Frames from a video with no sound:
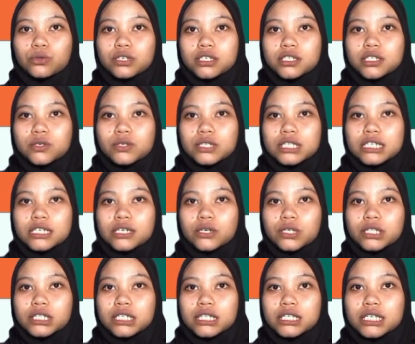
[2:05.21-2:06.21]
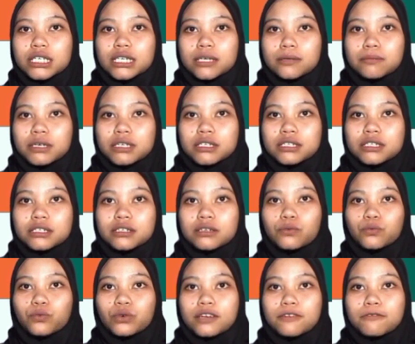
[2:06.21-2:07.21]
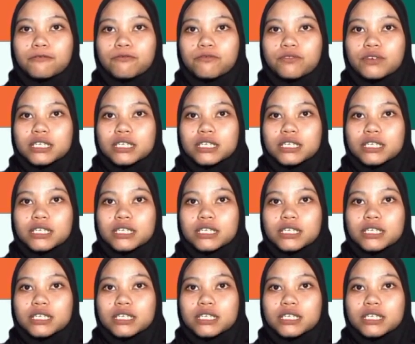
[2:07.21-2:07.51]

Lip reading: to reduce the quantity demanded when